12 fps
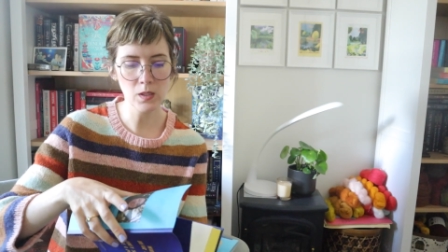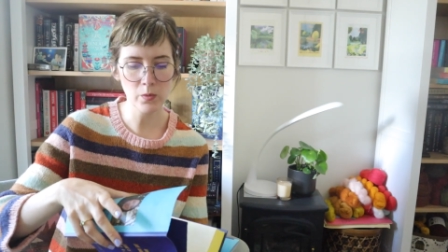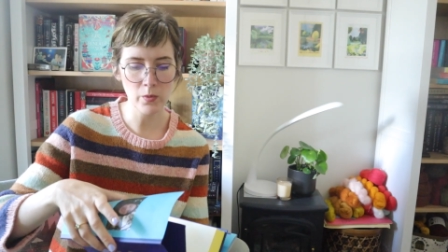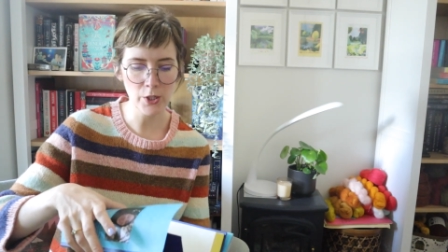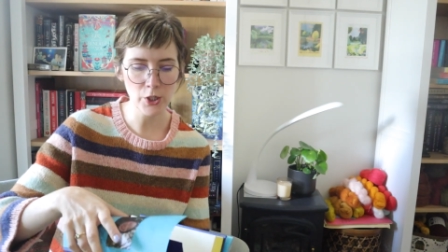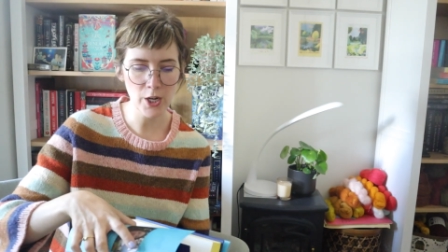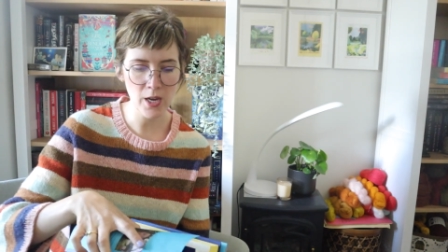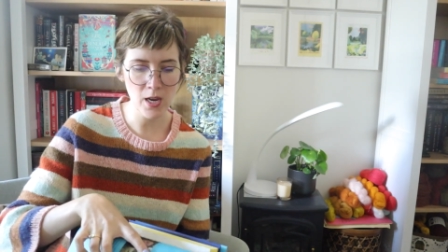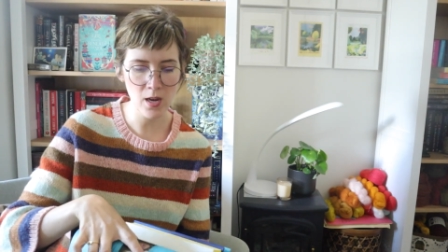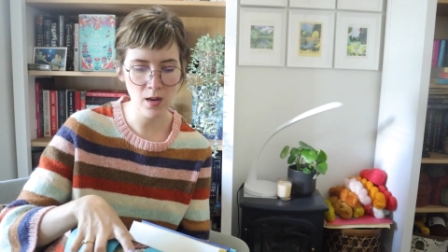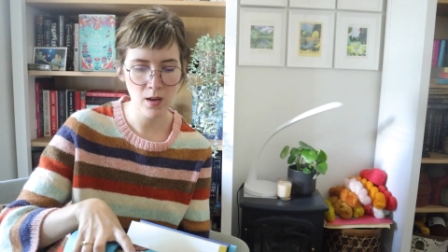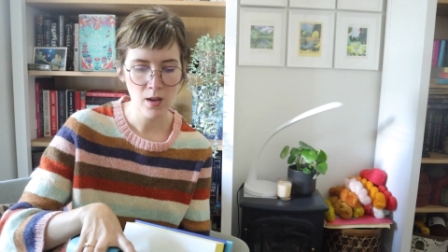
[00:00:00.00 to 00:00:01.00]

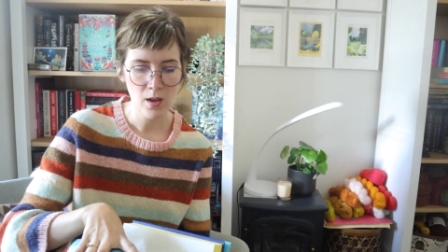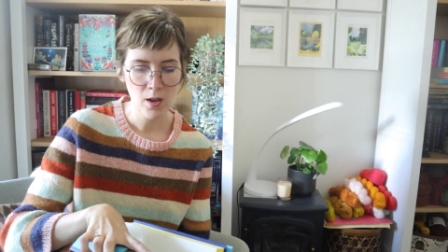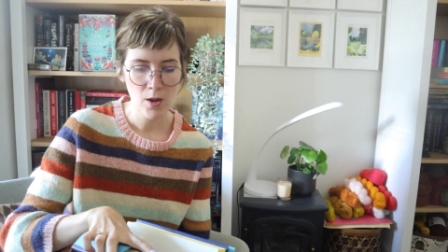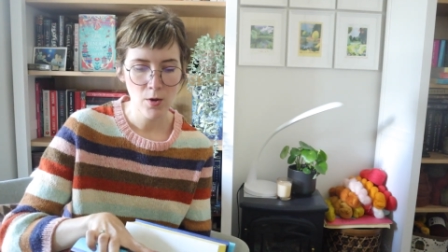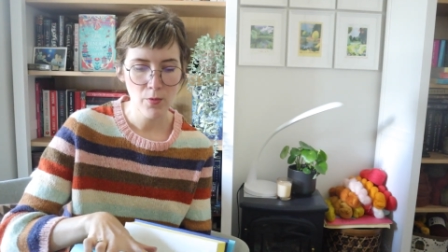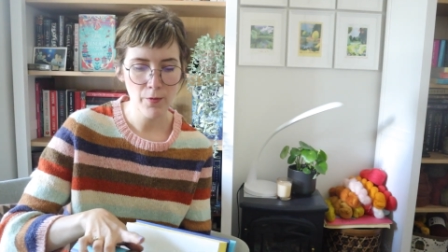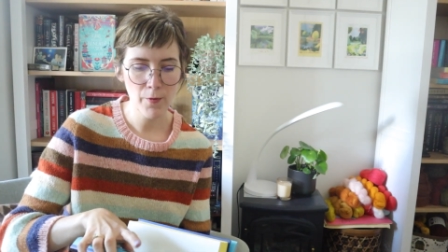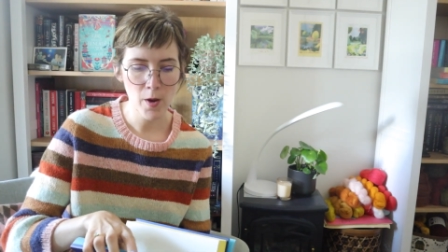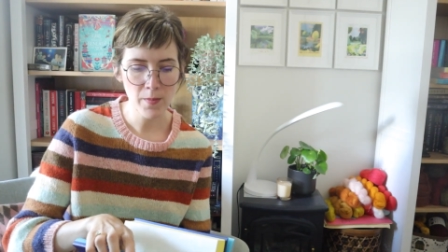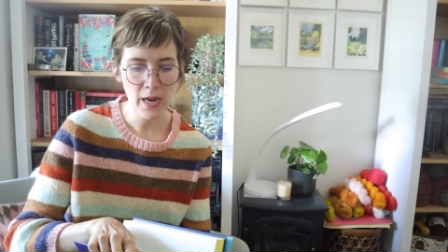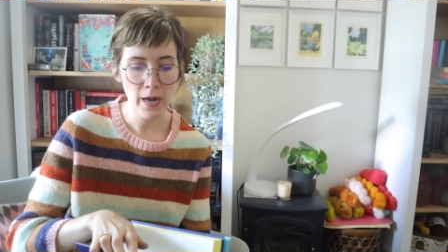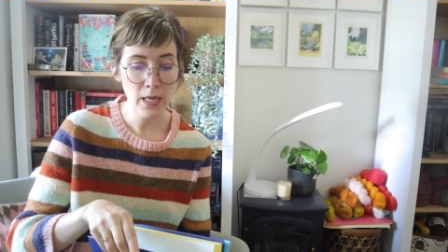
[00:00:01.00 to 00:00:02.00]
switching
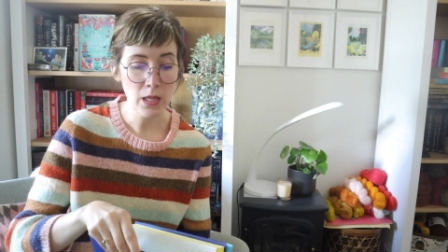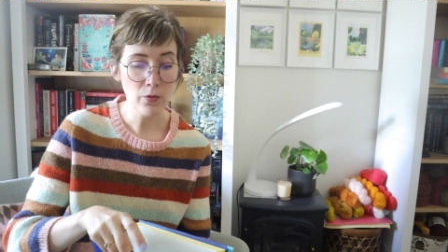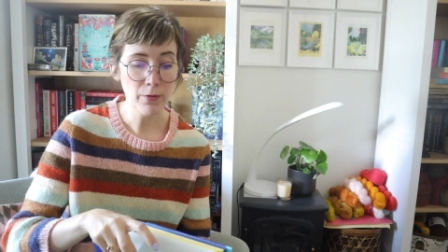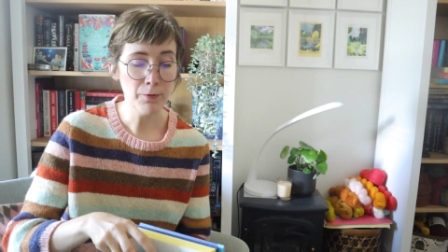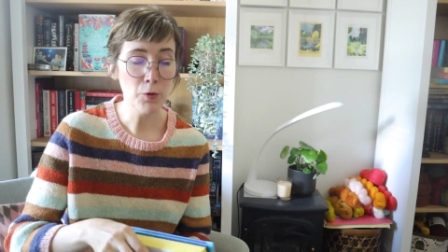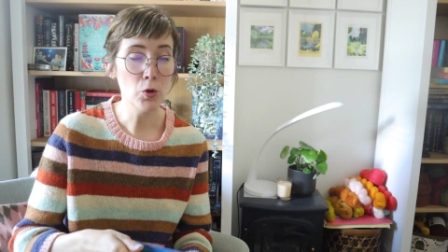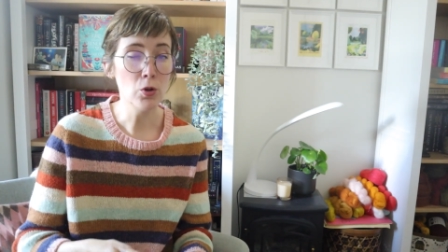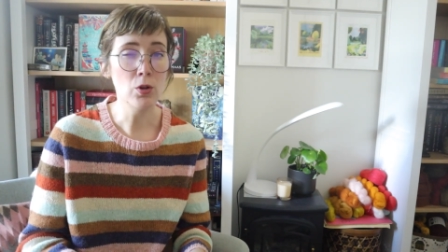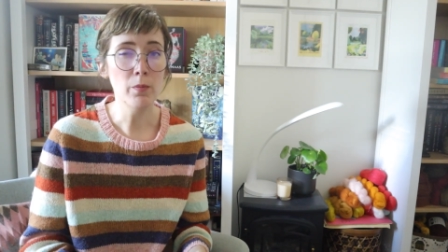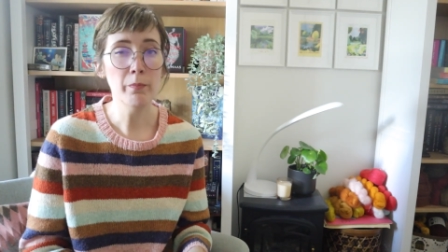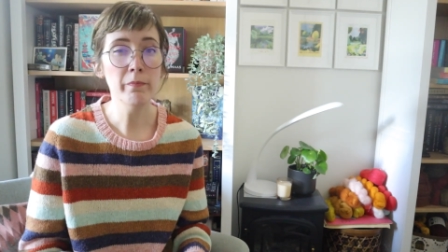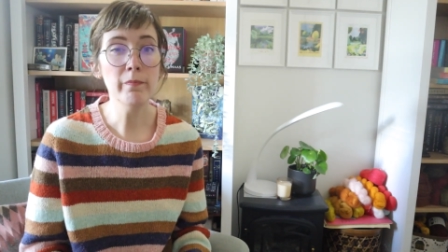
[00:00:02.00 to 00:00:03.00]
from getting the
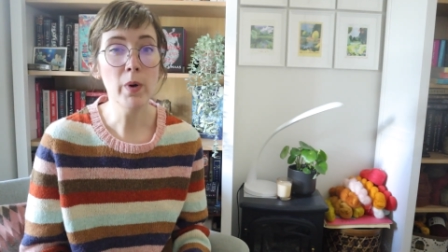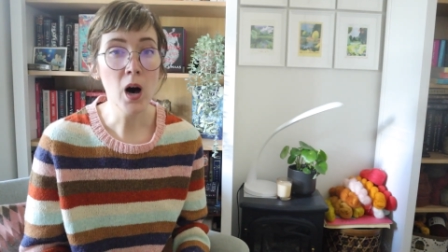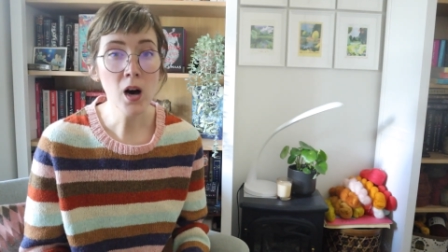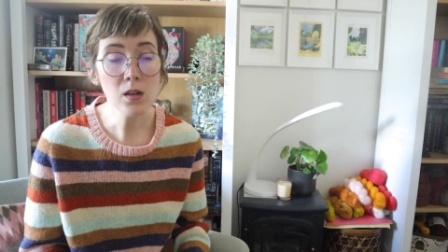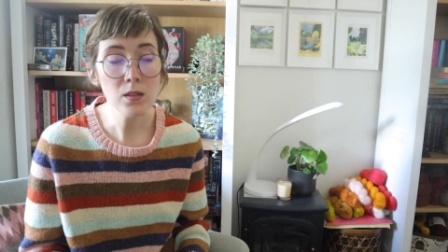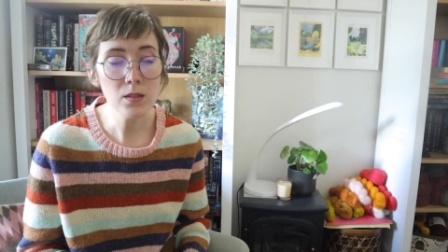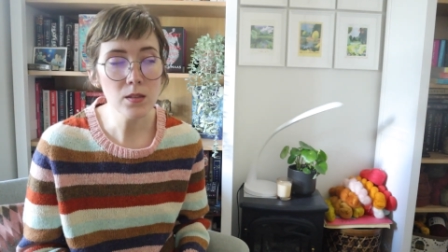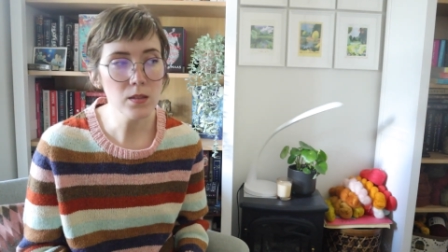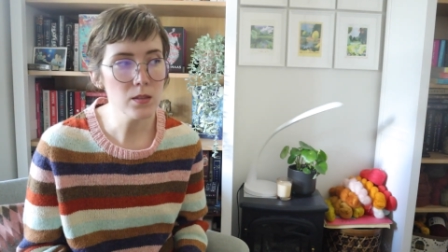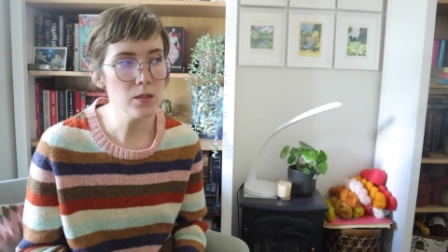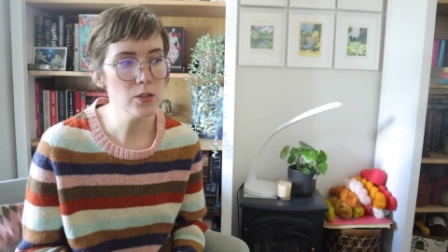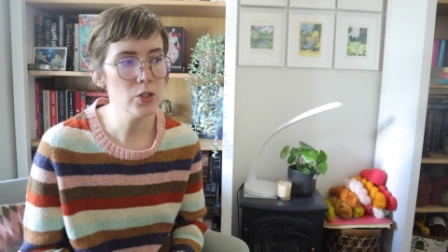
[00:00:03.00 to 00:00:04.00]
full
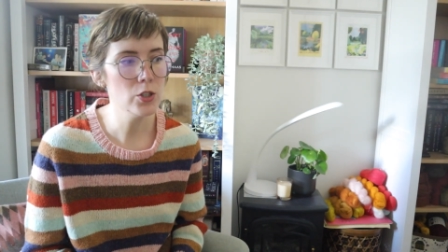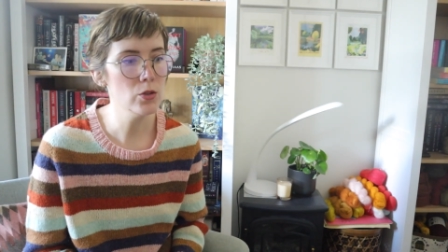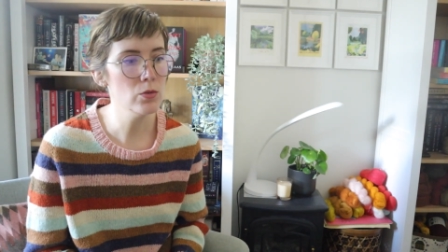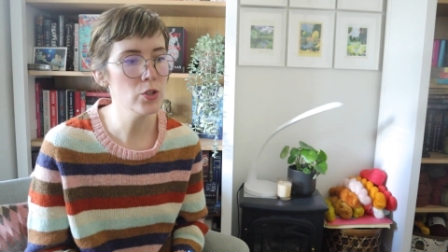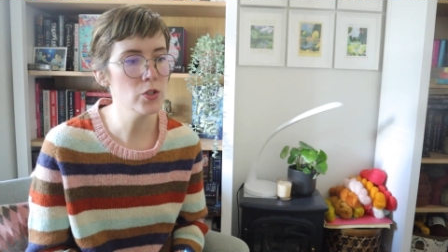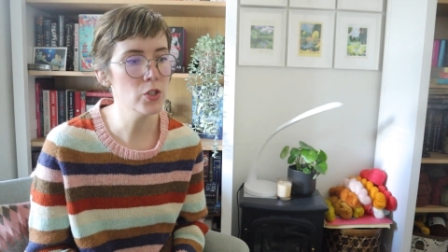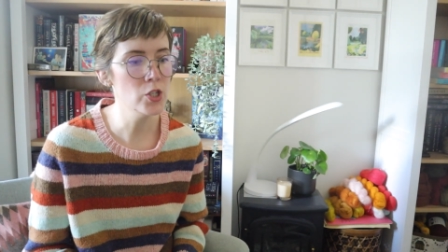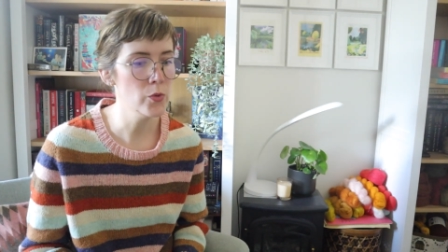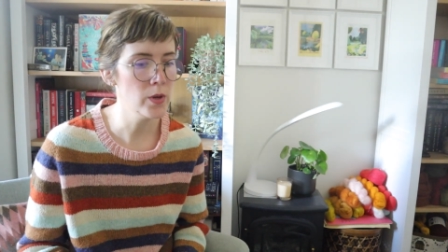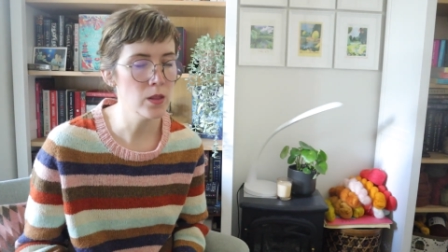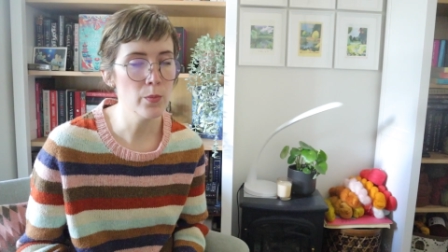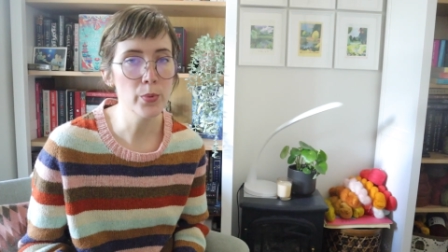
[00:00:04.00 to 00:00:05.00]
box to just
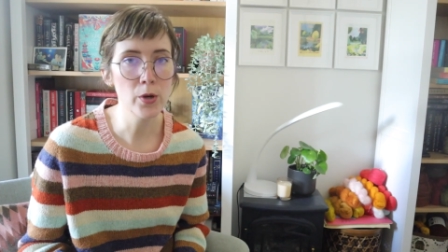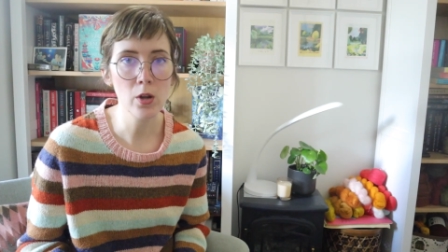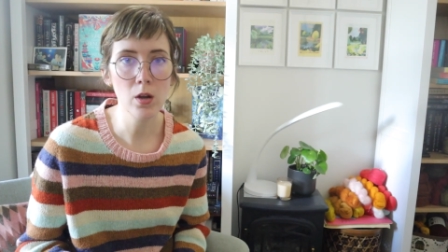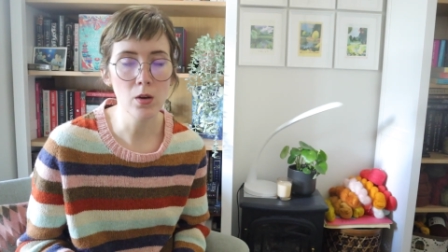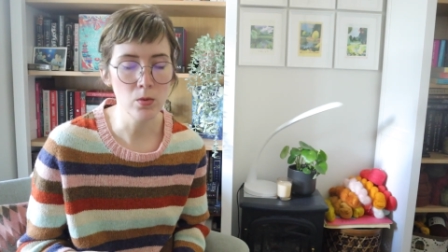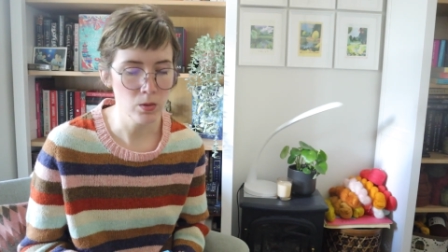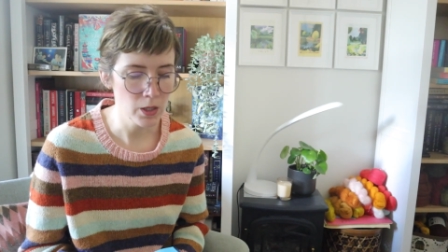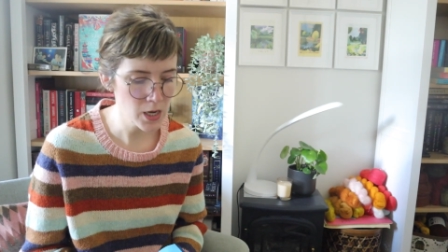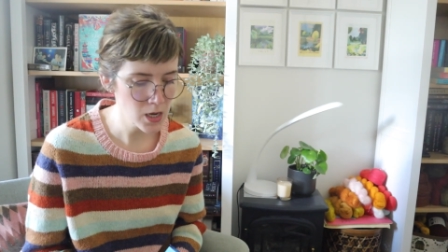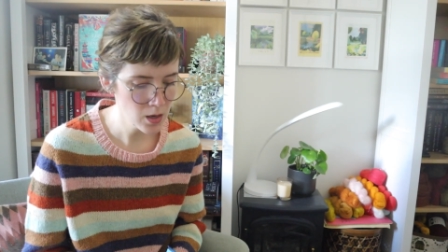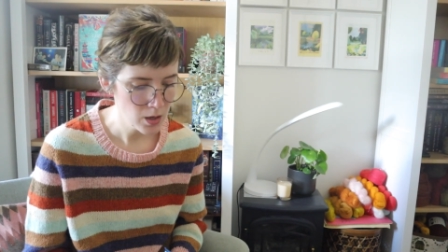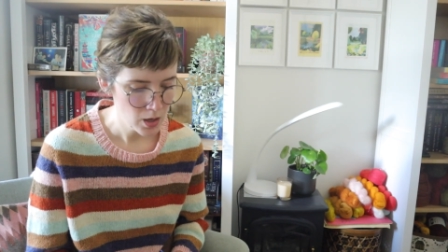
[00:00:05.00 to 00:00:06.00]
doing the book
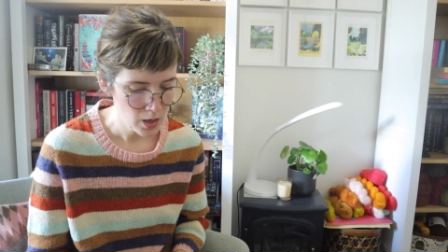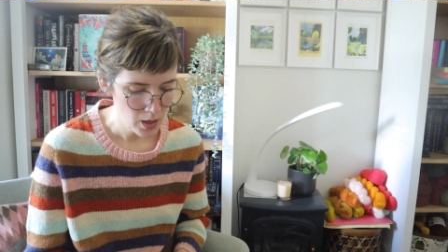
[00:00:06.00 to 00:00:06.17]
only.